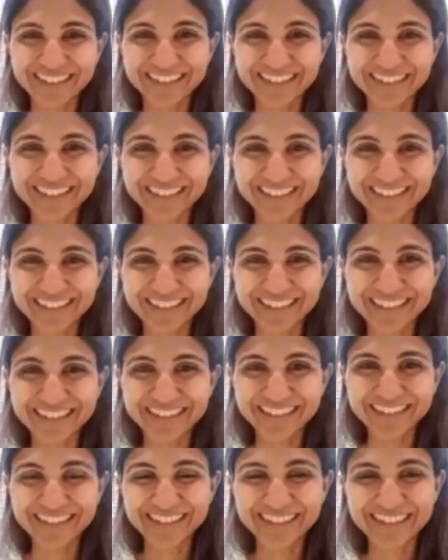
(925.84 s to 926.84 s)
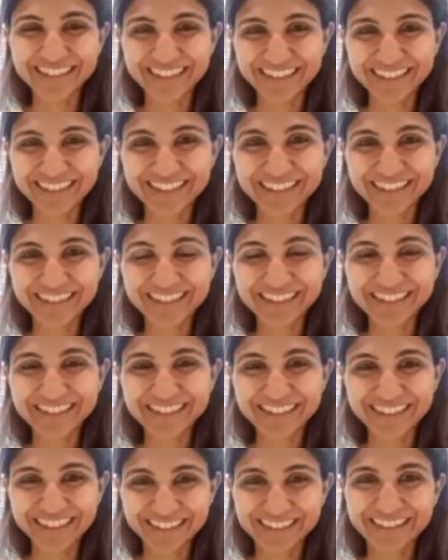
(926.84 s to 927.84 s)

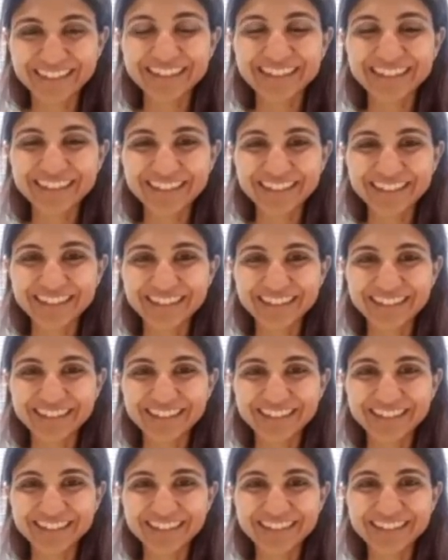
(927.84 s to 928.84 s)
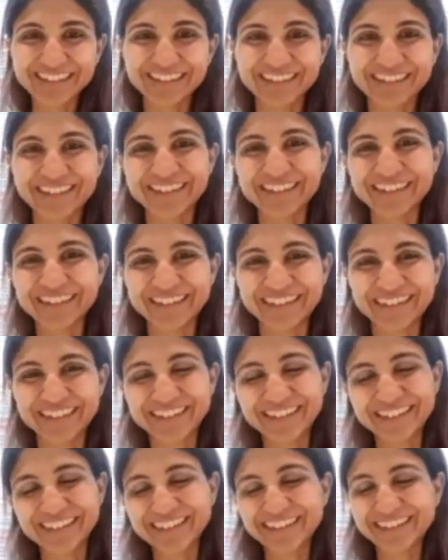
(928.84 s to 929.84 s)

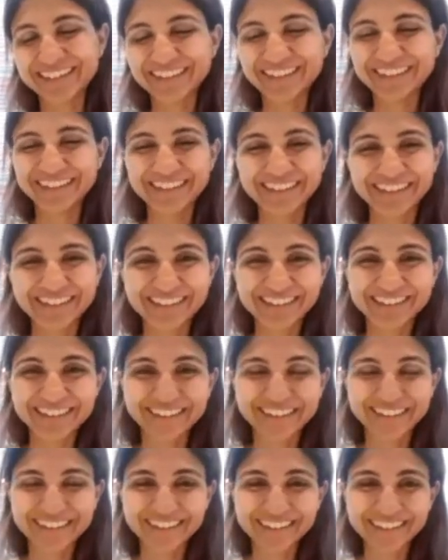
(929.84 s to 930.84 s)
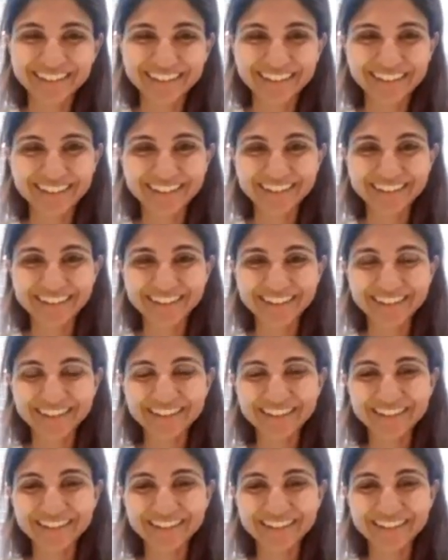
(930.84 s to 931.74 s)
No words are spoken by the person on screen.